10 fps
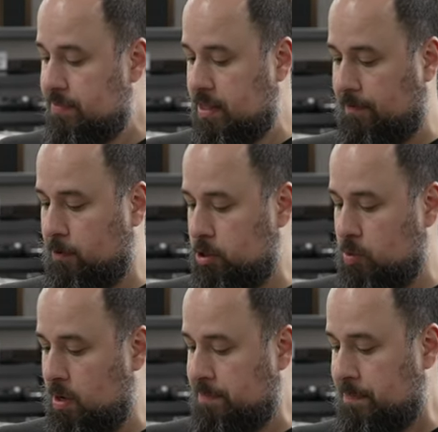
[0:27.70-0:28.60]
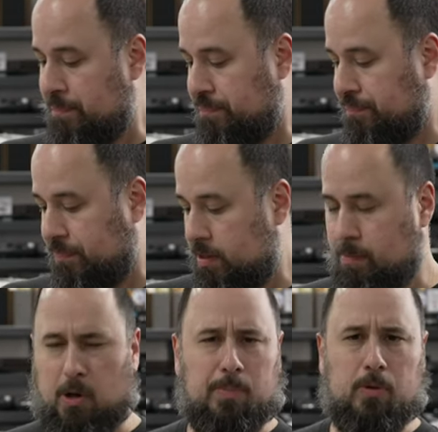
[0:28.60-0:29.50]
The first one
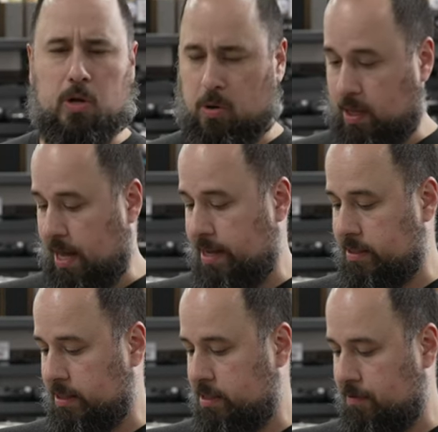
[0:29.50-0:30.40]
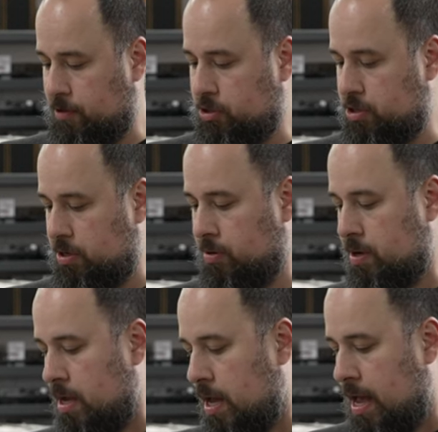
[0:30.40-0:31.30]
both Blue Note classics, the first two.
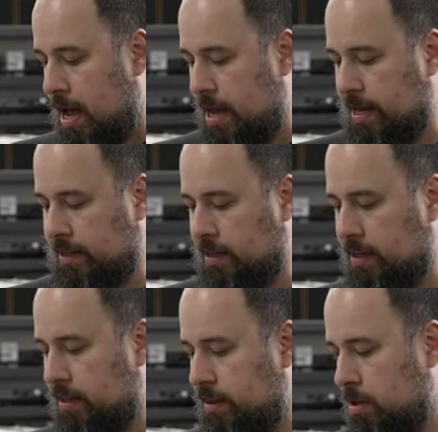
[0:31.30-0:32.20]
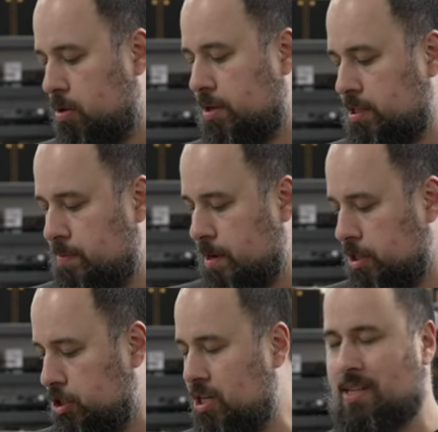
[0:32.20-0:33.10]
Uh, you got the Thelonious
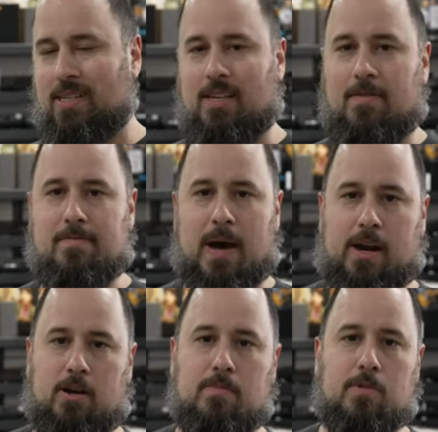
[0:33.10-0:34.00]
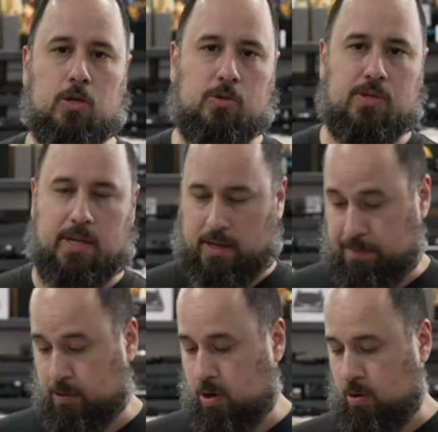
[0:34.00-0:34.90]
Monk, Genius of Modern Music,
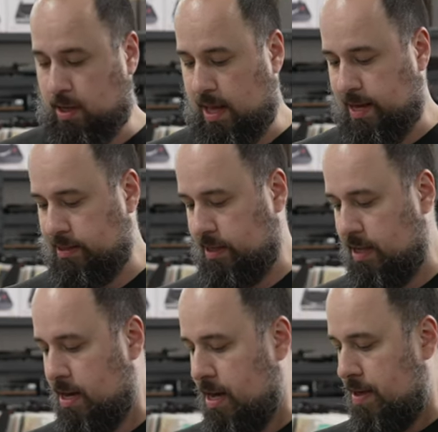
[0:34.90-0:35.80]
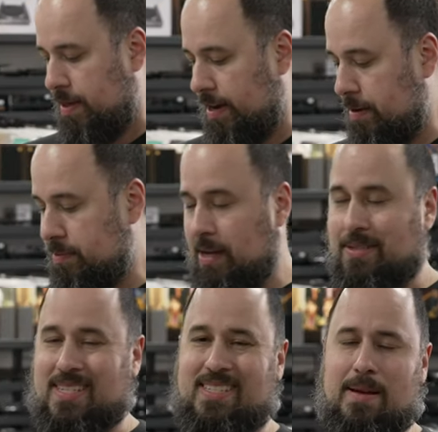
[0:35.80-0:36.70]
Blue Note classic. That comes
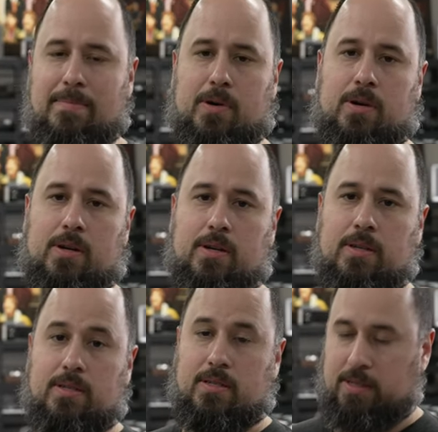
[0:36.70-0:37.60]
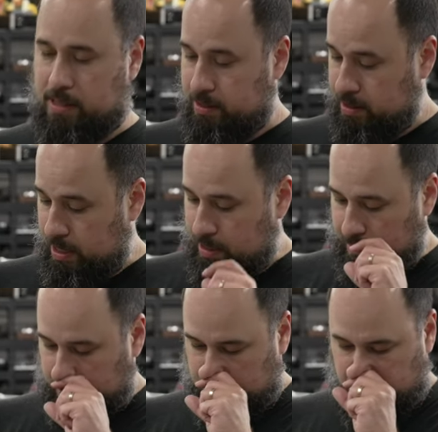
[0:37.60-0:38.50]
out December
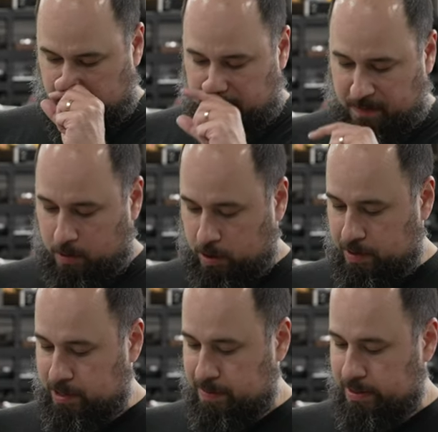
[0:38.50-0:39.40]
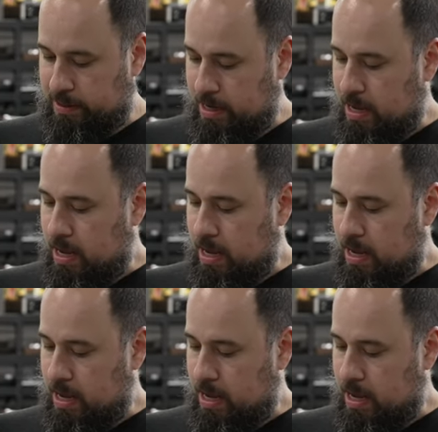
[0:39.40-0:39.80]
16th, so right before Christmas.